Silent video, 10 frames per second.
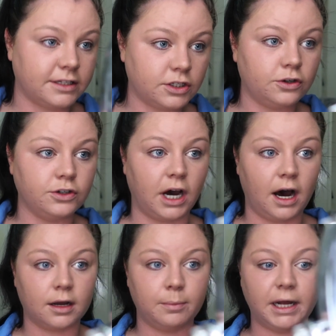it's too
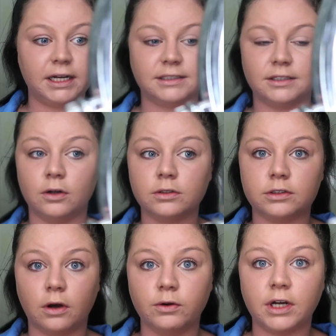dark, but it's not
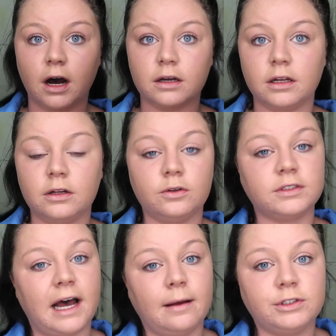so dark that it
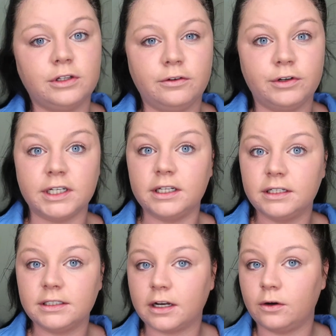looks absolutely
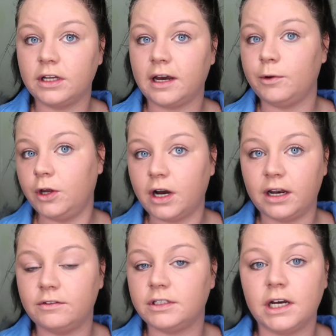ridiculous. Like on camera you
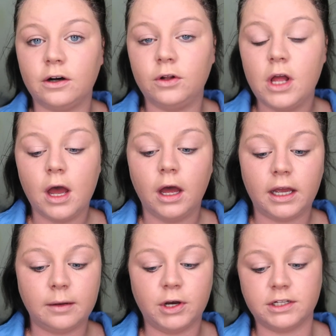can't even tell.
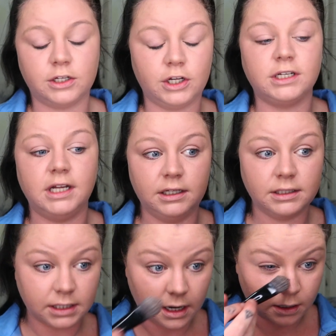In person you can tell
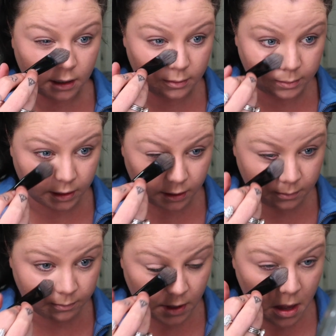it's darker,
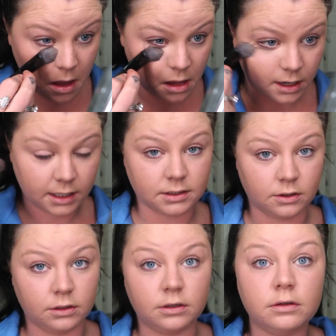but it's
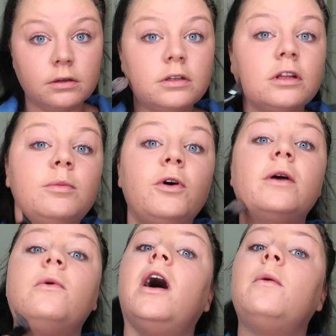not to the
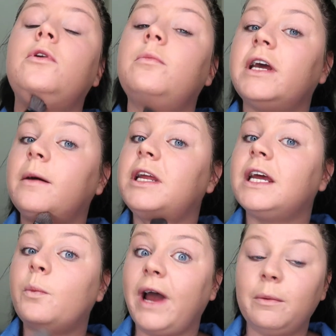point where I wouldn't be able to
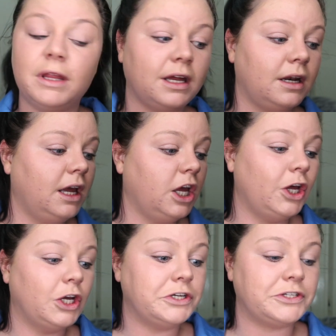get away with it.
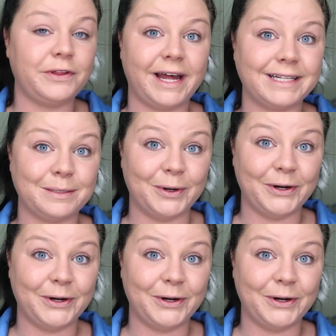So that's a